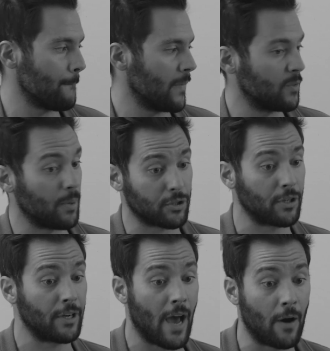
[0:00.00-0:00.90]

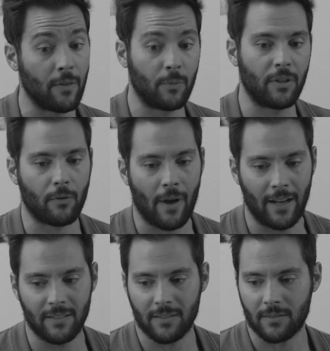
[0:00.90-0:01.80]
especially now that with the
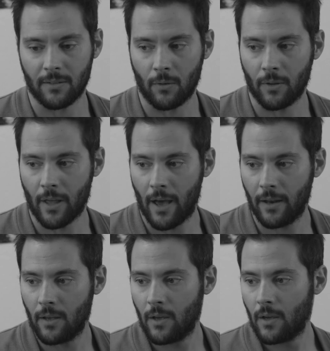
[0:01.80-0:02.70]
crisis and all
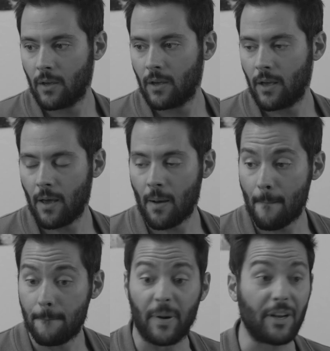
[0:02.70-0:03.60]
that.
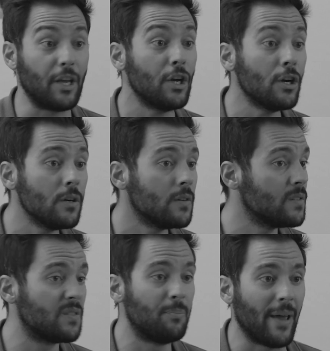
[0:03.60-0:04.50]
But here,
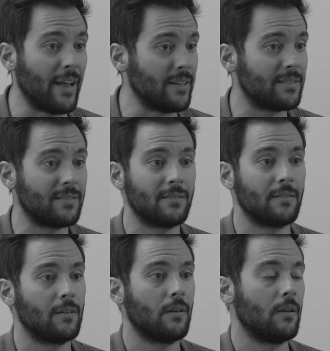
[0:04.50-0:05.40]
space,
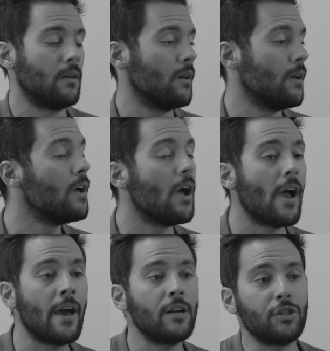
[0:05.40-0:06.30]

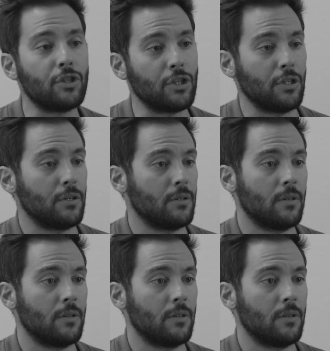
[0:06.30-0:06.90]
energy.